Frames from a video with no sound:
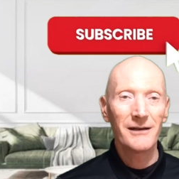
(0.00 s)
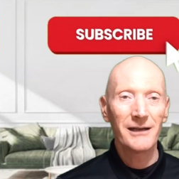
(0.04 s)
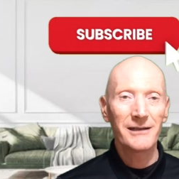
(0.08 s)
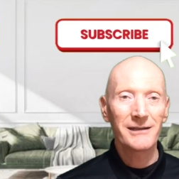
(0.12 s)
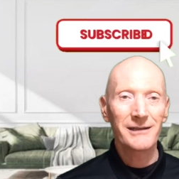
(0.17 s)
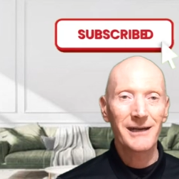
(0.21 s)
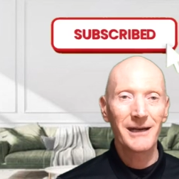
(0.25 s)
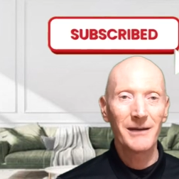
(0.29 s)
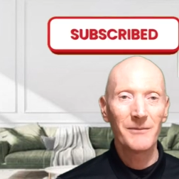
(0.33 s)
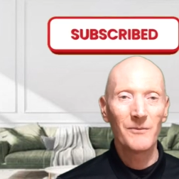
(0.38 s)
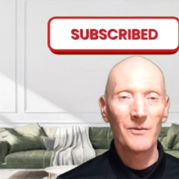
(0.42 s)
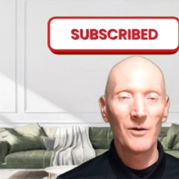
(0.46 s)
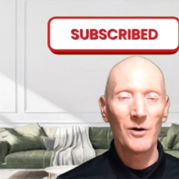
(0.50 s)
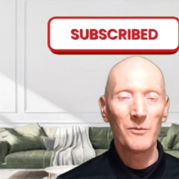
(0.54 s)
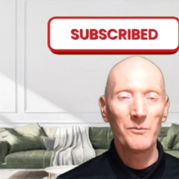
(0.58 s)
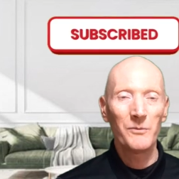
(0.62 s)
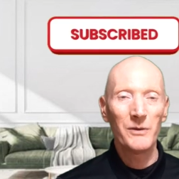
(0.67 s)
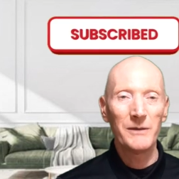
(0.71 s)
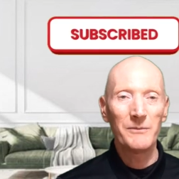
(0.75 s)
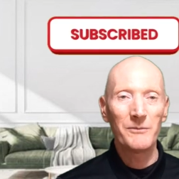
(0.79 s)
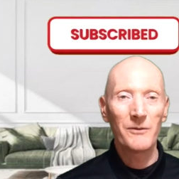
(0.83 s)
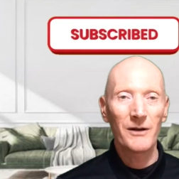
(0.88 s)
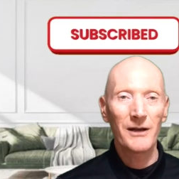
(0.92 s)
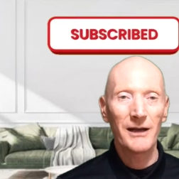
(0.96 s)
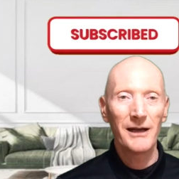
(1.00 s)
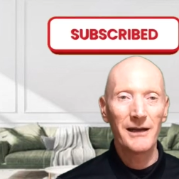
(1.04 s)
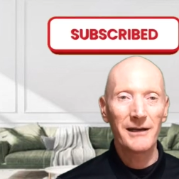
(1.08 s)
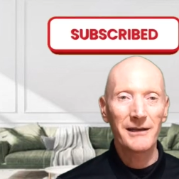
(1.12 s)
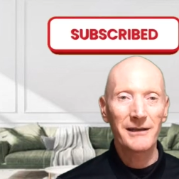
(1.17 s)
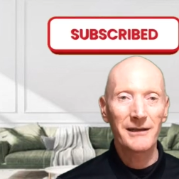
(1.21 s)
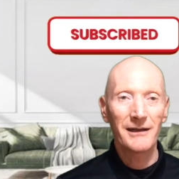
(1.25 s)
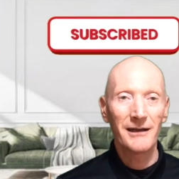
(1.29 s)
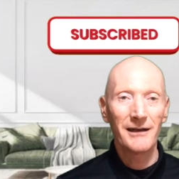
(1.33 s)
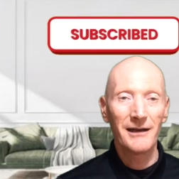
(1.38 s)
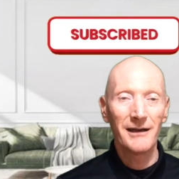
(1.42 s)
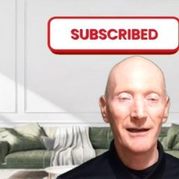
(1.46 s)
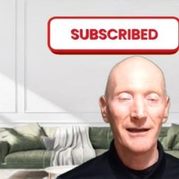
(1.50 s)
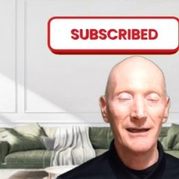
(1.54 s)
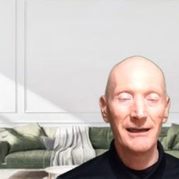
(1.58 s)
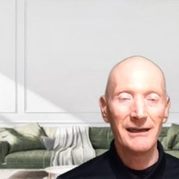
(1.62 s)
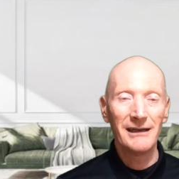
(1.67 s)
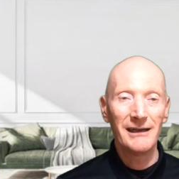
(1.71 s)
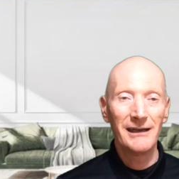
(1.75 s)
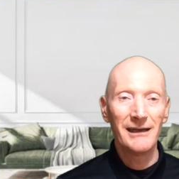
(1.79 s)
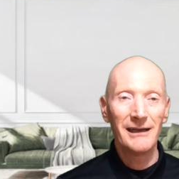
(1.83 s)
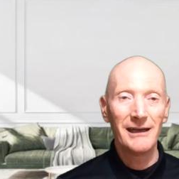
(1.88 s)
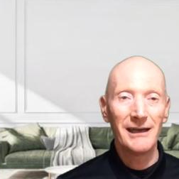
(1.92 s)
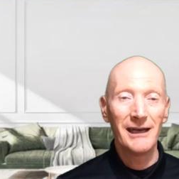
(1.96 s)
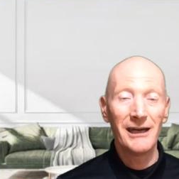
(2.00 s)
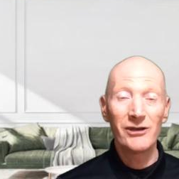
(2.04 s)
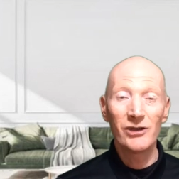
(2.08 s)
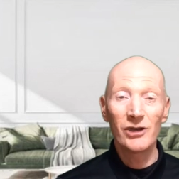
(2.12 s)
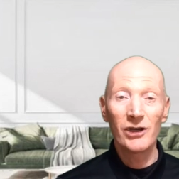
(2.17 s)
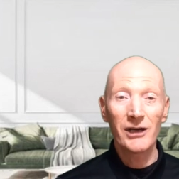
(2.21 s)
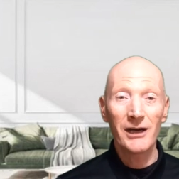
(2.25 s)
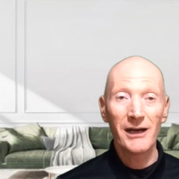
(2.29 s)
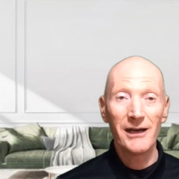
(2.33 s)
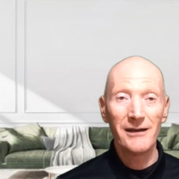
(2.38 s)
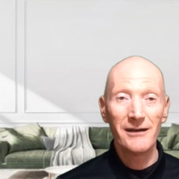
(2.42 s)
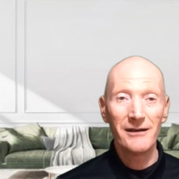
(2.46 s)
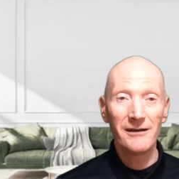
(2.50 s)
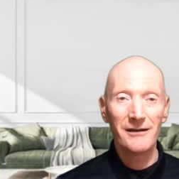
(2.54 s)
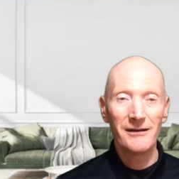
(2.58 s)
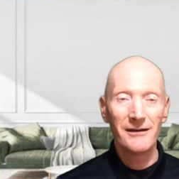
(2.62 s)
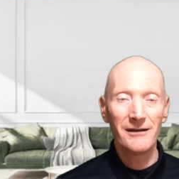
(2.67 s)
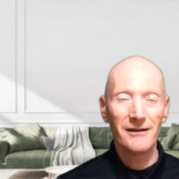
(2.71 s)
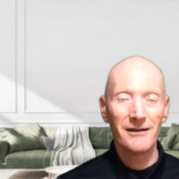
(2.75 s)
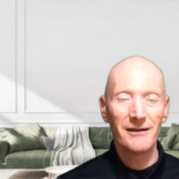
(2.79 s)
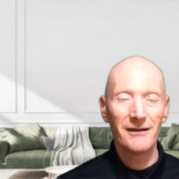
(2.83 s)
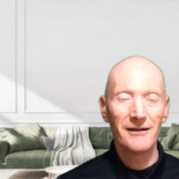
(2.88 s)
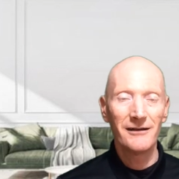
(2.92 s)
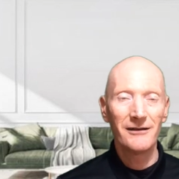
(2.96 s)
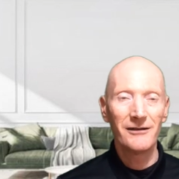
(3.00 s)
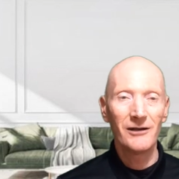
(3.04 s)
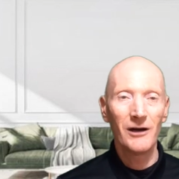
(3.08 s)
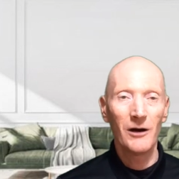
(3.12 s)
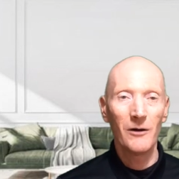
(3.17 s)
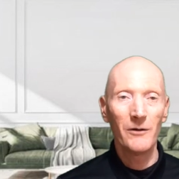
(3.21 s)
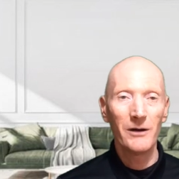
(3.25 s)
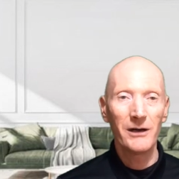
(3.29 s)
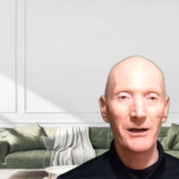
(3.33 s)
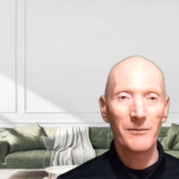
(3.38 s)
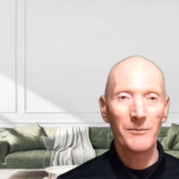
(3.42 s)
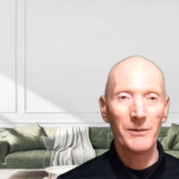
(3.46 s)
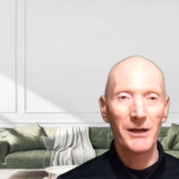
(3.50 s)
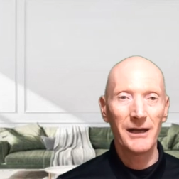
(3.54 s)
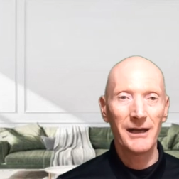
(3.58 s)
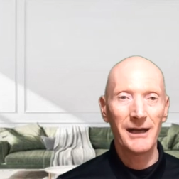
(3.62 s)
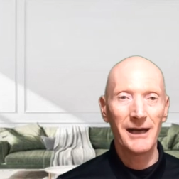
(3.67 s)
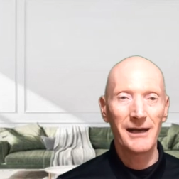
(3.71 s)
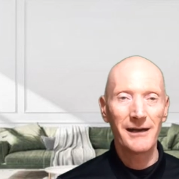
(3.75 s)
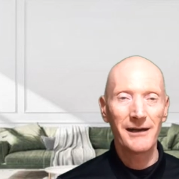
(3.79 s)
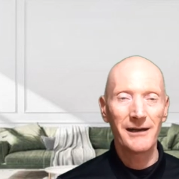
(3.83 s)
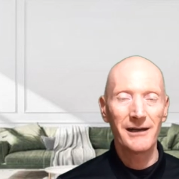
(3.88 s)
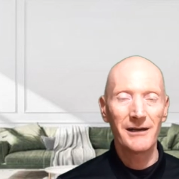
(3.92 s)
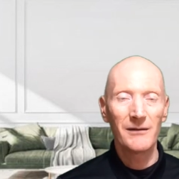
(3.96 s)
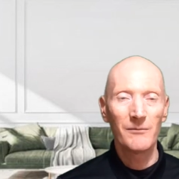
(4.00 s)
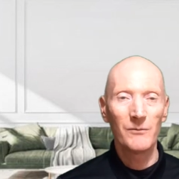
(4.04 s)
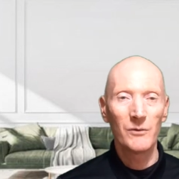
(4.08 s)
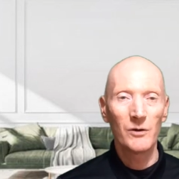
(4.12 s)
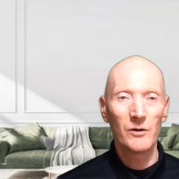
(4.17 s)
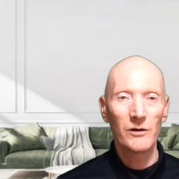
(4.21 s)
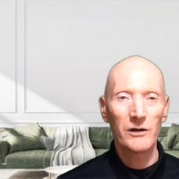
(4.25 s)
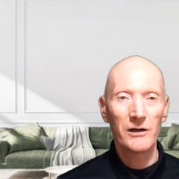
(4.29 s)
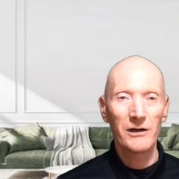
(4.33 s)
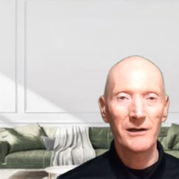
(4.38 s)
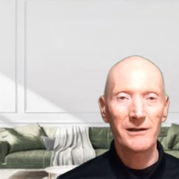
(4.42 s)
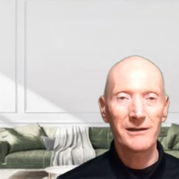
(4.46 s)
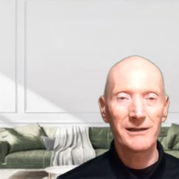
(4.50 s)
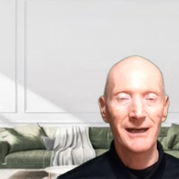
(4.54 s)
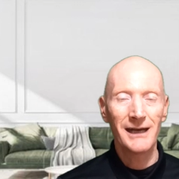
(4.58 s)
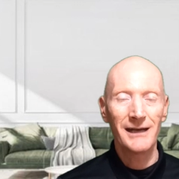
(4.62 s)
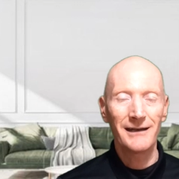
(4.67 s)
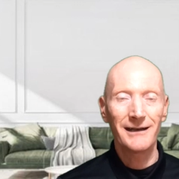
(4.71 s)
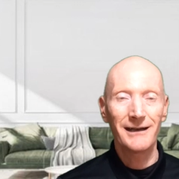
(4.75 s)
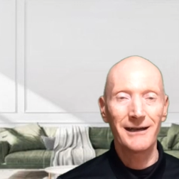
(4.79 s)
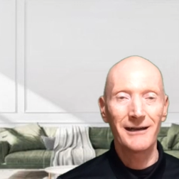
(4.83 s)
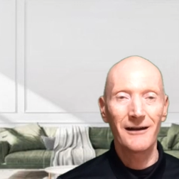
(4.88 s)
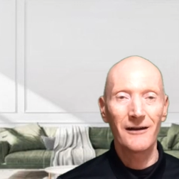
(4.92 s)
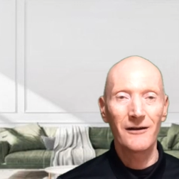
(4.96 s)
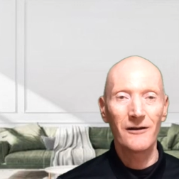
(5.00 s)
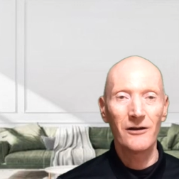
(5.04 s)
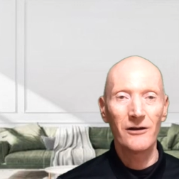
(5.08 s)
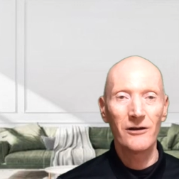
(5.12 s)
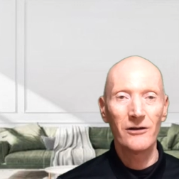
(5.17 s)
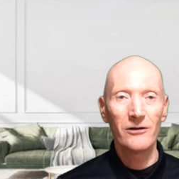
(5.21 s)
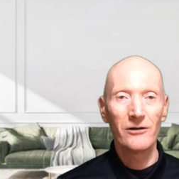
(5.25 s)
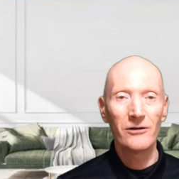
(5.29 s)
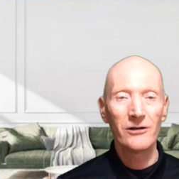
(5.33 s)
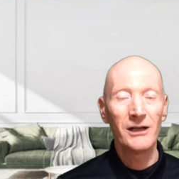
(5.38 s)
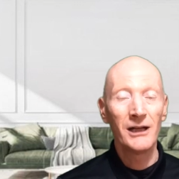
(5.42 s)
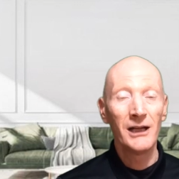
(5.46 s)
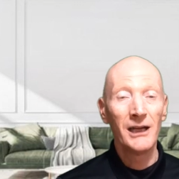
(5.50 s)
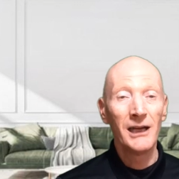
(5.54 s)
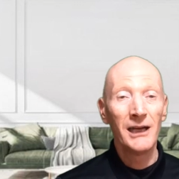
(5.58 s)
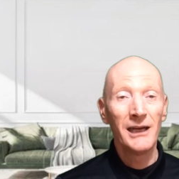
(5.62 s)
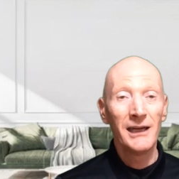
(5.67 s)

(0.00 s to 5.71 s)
Let's get more people out educated and knowing about how to get a mortgage and how to get a loan.